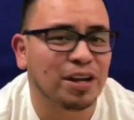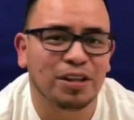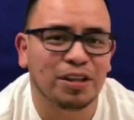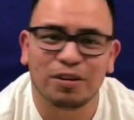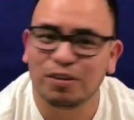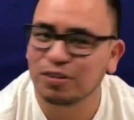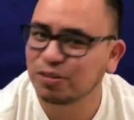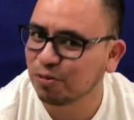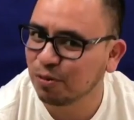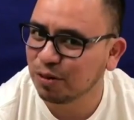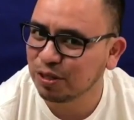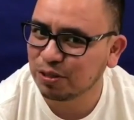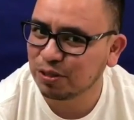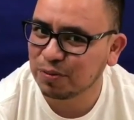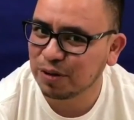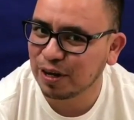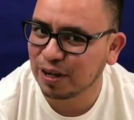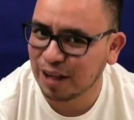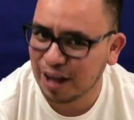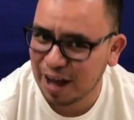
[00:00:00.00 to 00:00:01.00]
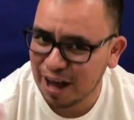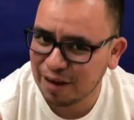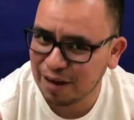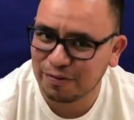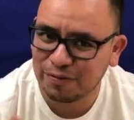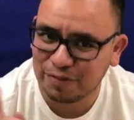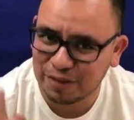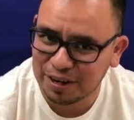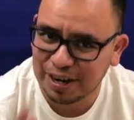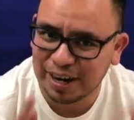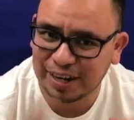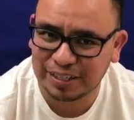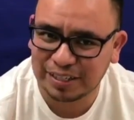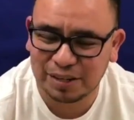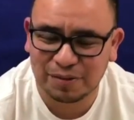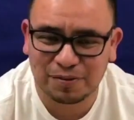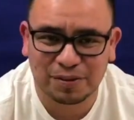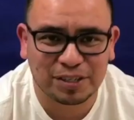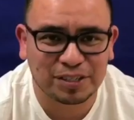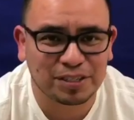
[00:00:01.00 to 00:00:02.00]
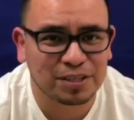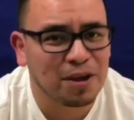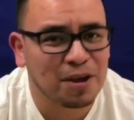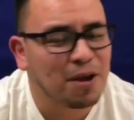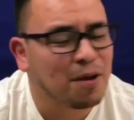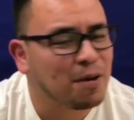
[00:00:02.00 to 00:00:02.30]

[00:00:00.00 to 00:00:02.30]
There's going to be a lot of fun activities.